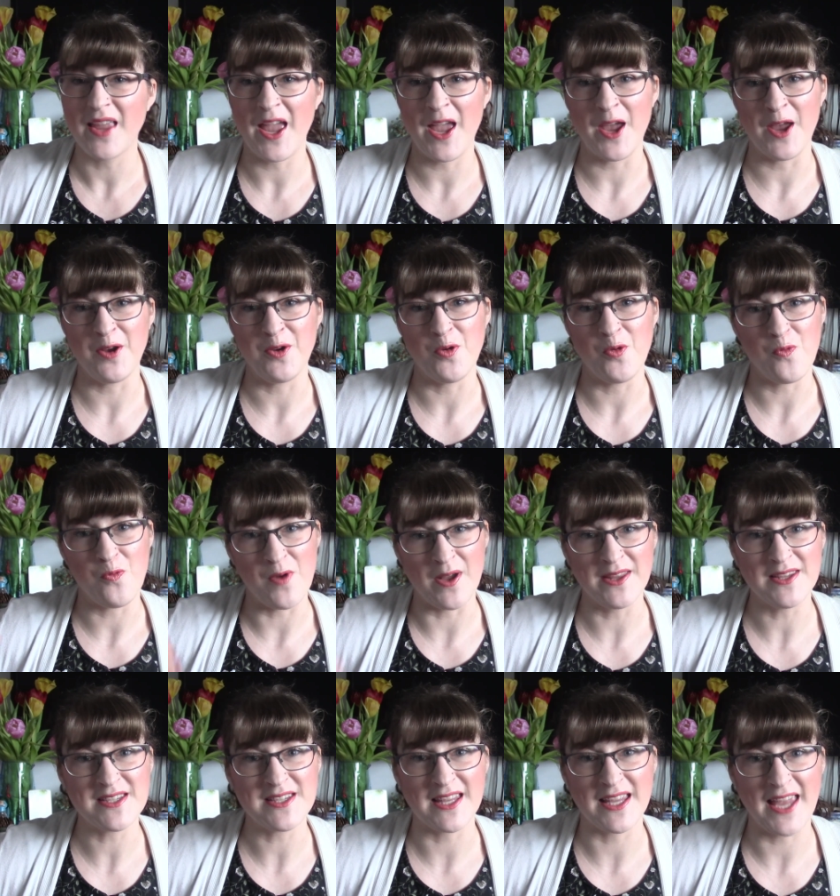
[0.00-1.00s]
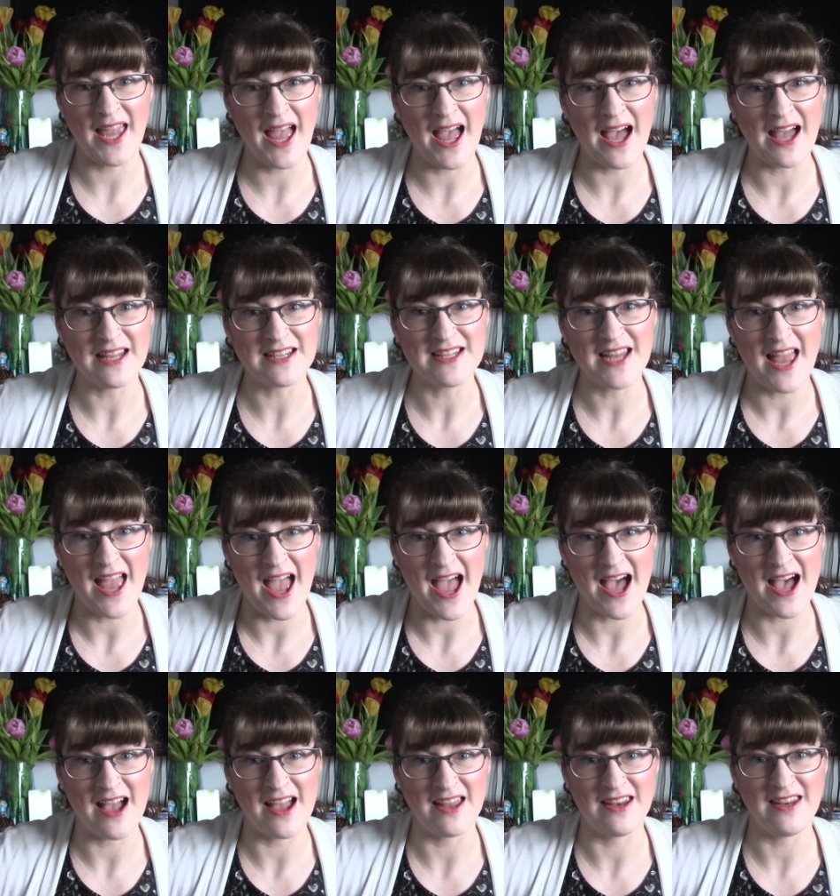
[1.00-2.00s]
And once the cat
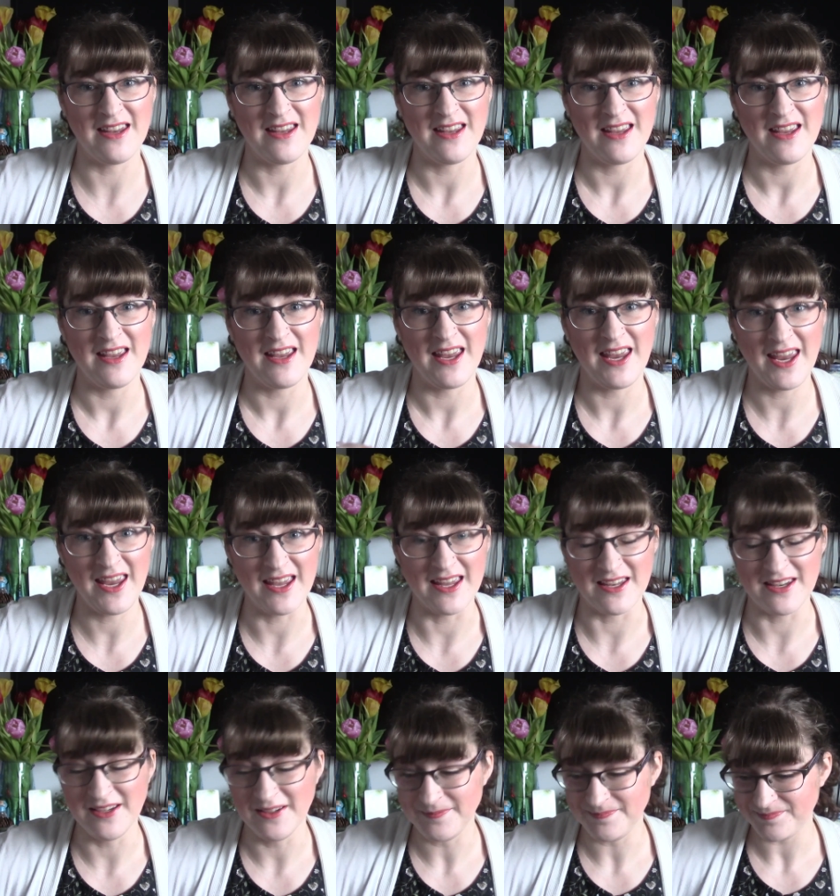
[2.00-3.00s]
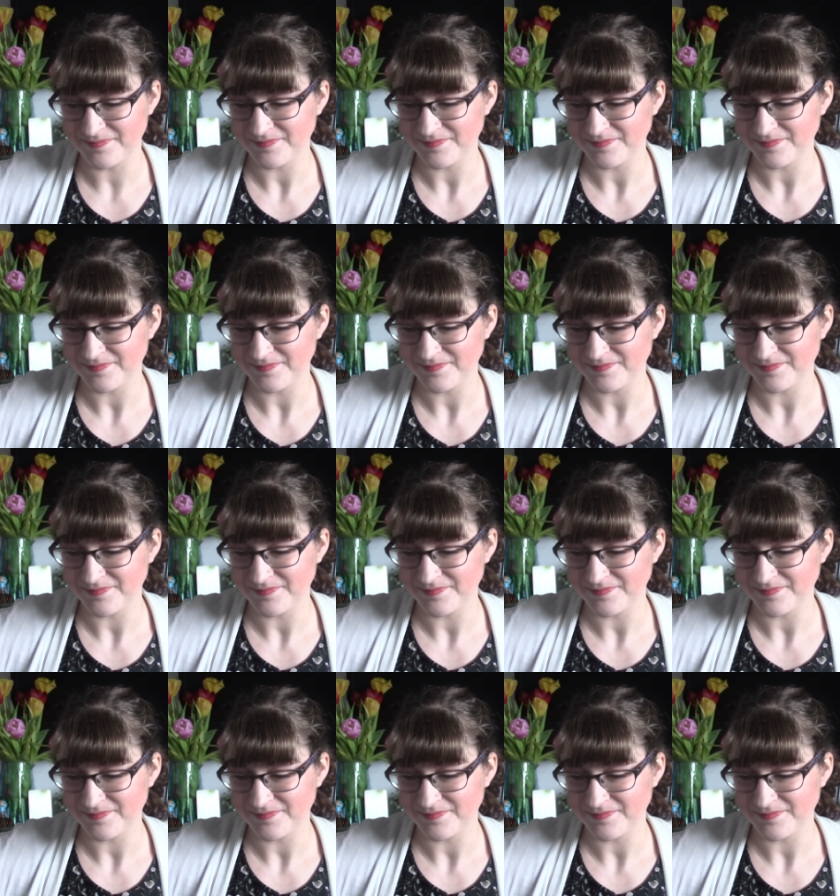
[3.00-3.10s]
had hid,